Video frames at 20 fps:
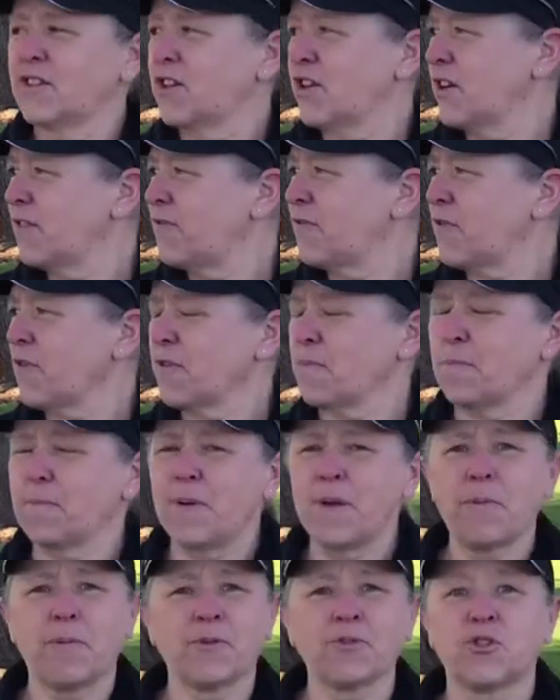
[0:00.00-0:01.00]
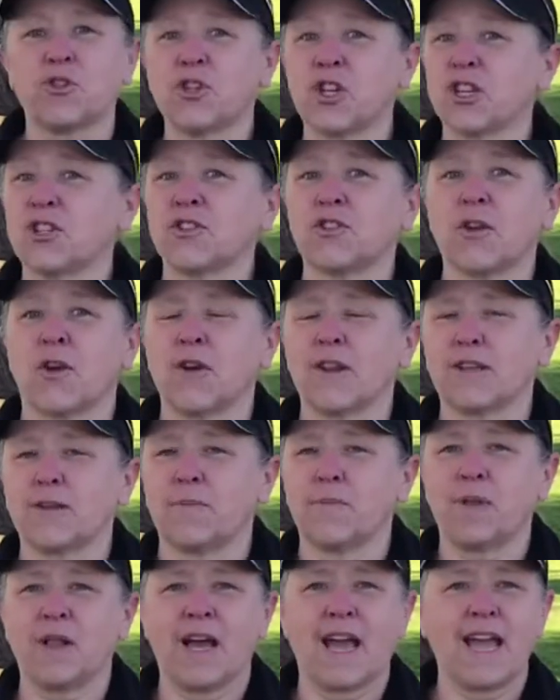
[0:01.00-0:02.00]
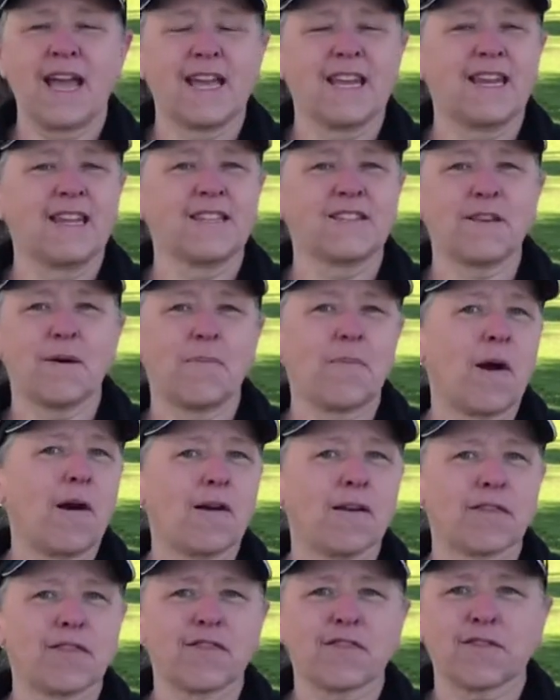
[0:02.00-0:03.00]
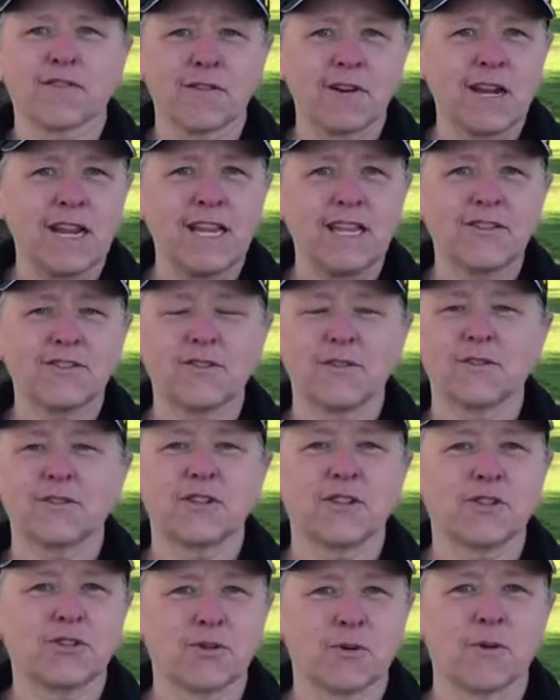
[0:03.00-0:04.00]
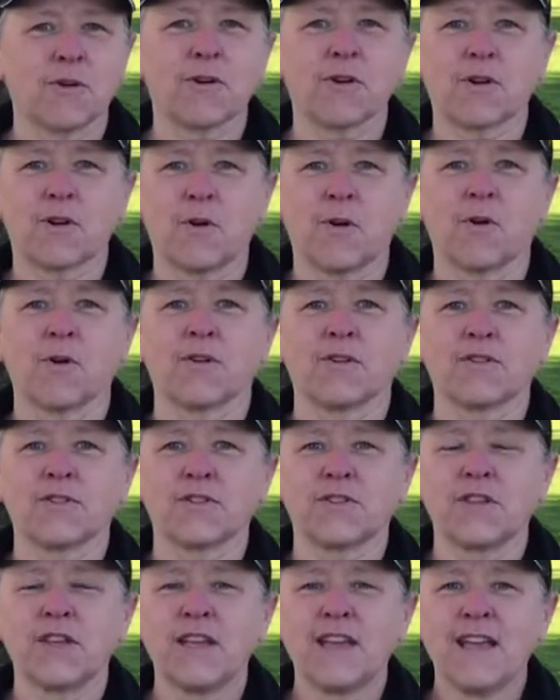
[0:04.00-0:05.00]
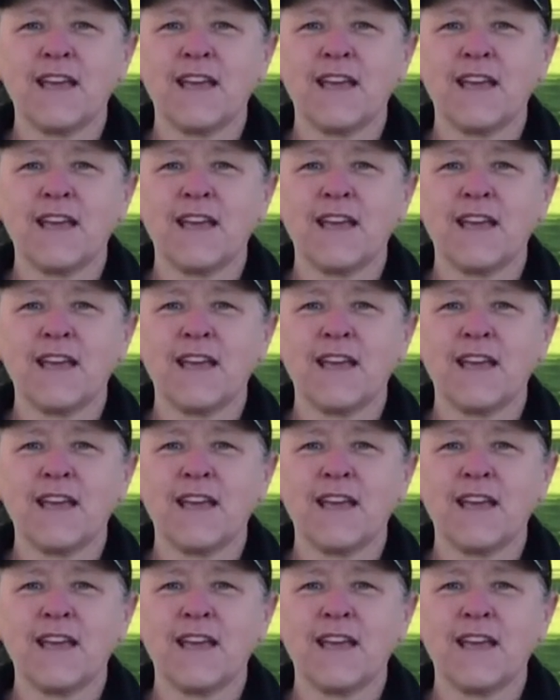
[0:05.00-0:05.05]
good for people just starting to play. It is a par three, so it's a shorter course.